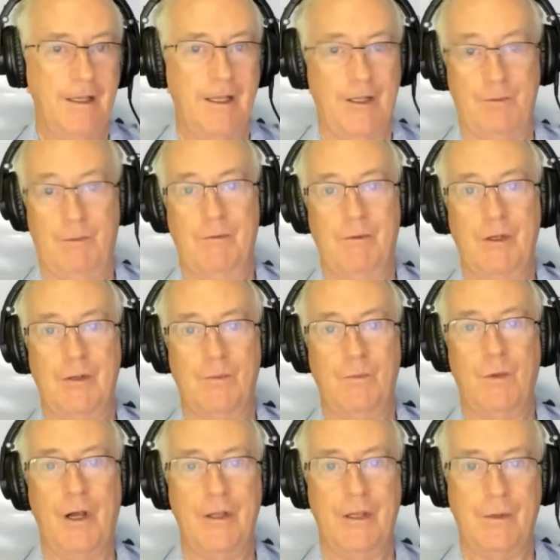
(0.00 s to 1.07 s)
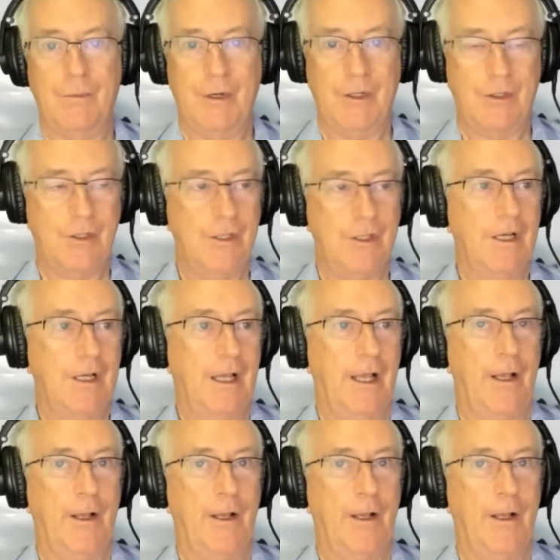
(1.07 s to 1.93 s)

That's one reason why they're rich. Yeah.